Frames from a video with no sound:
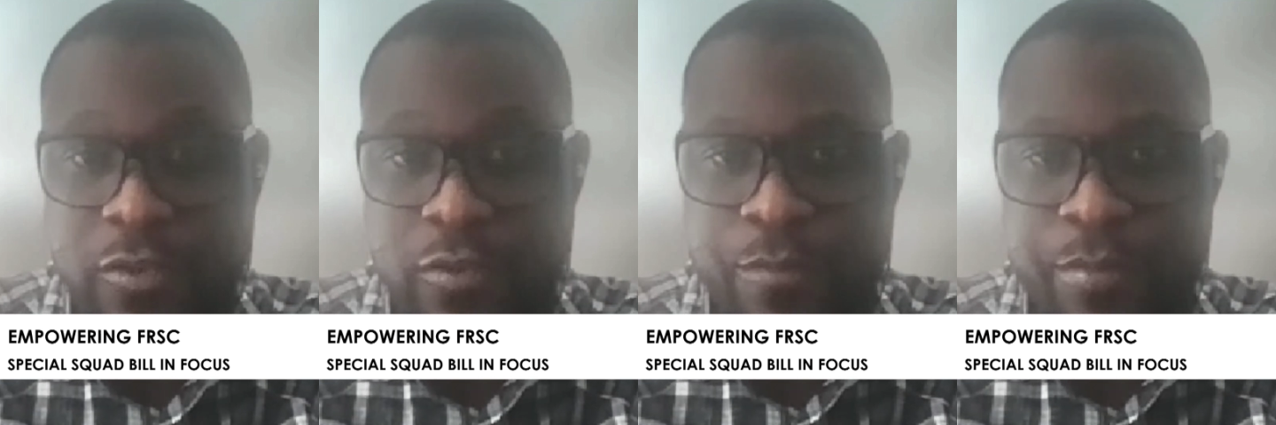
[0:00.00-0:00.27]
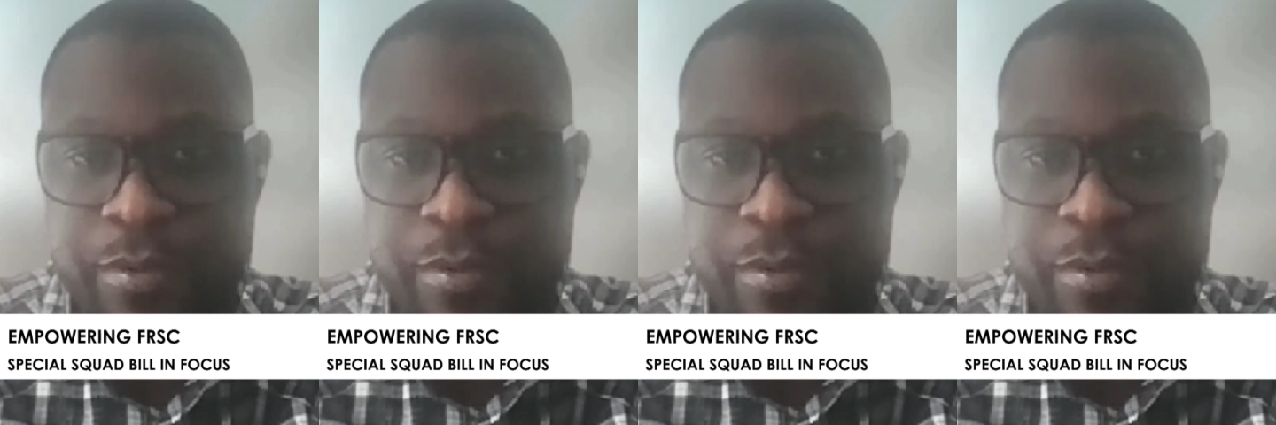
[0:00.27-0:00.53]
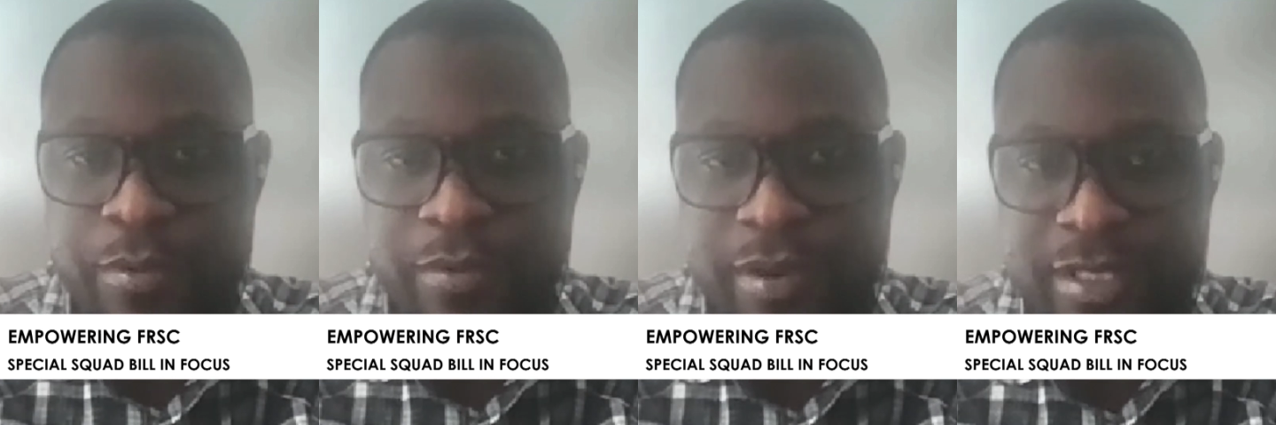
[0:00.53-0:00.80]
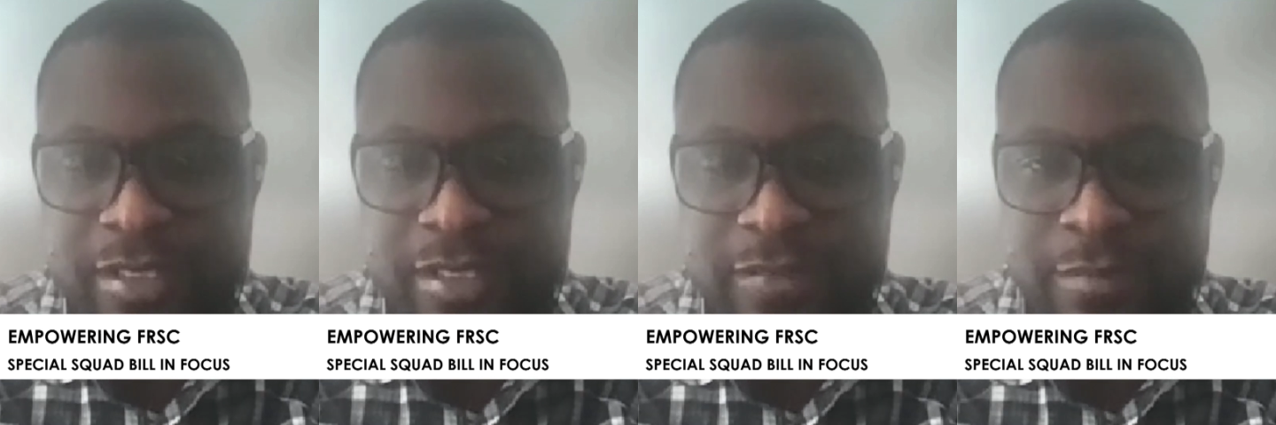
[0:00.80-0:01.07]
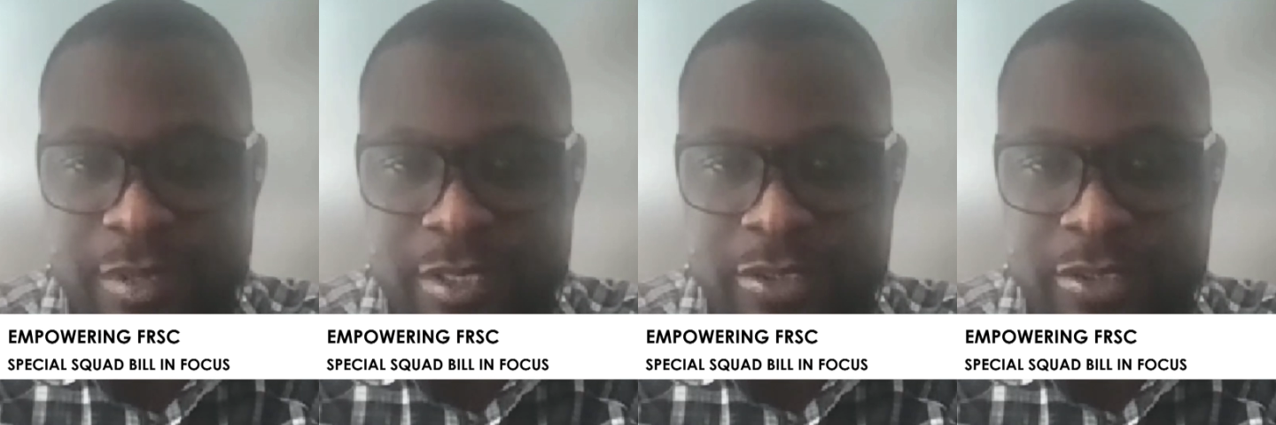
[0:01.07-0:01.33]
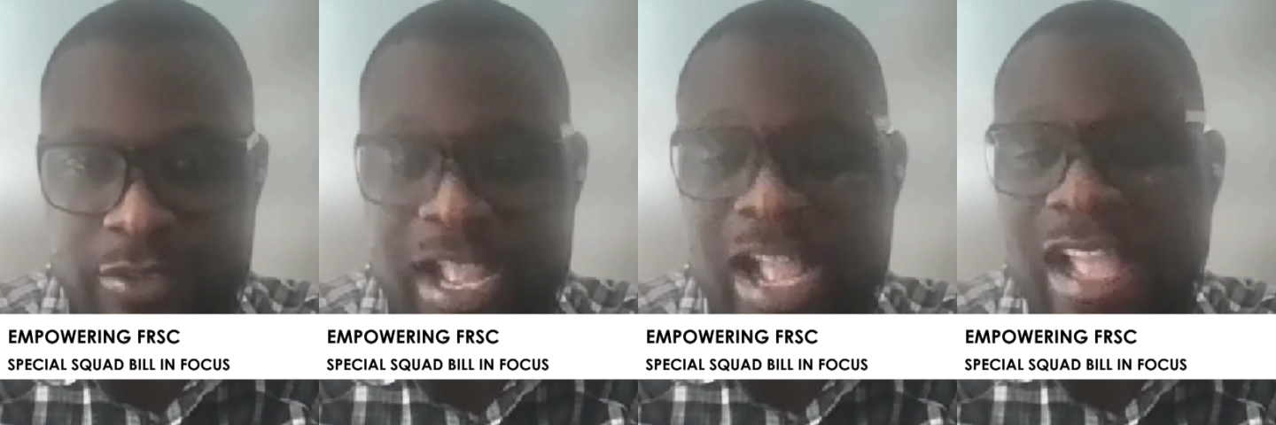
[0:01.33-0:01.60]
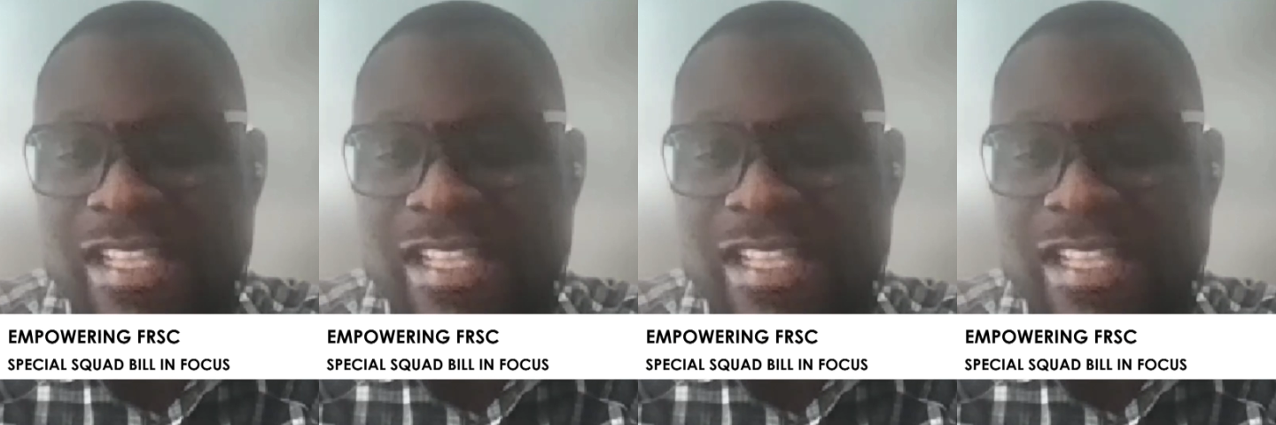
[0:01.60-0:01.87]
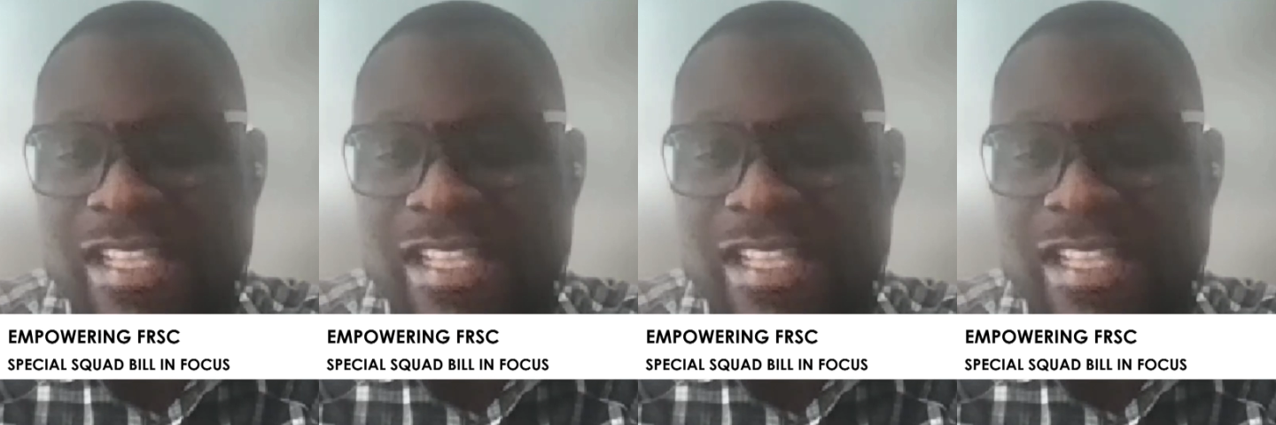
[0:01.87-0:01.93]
So they go for preventive measures.